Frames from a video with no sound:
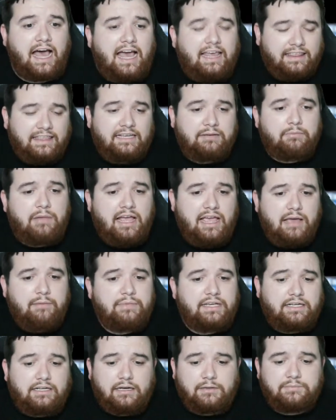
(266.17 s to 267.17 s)
I think
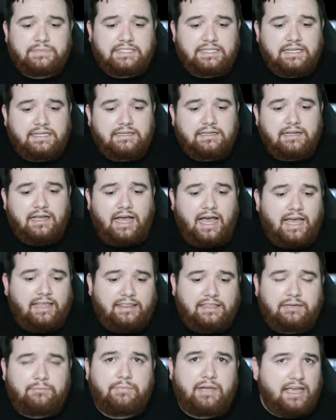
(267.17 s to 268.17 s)
Miami comes in. I
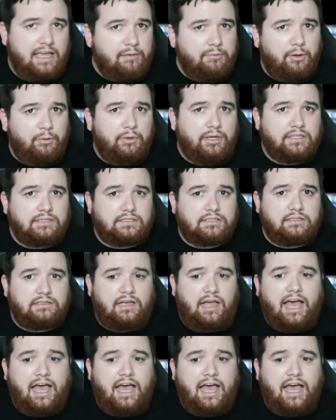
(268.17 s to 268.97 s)
think Miami wins.